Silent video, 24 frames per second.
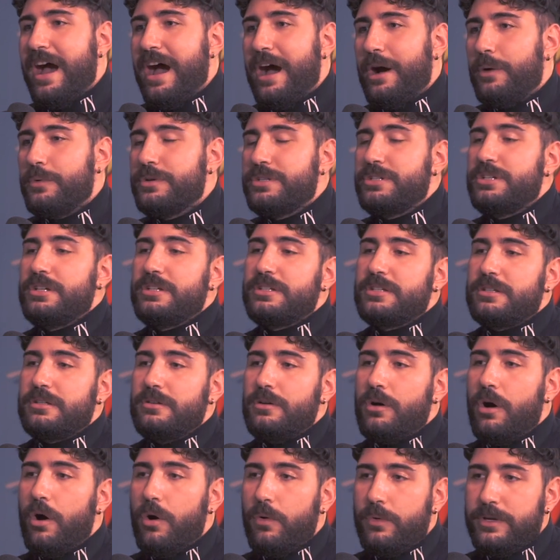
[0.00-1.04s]
I was just
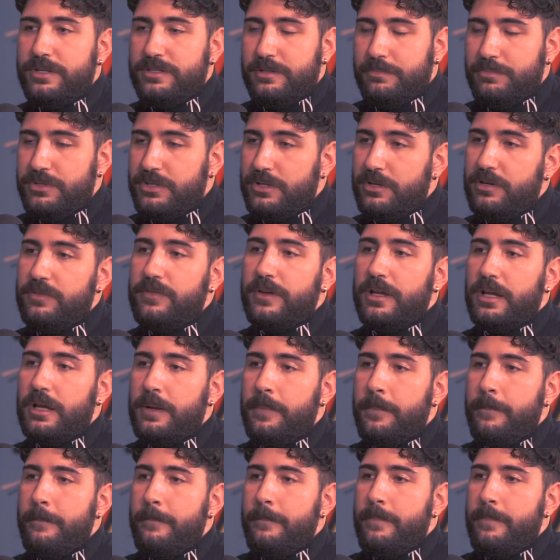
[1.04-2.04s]
always observing.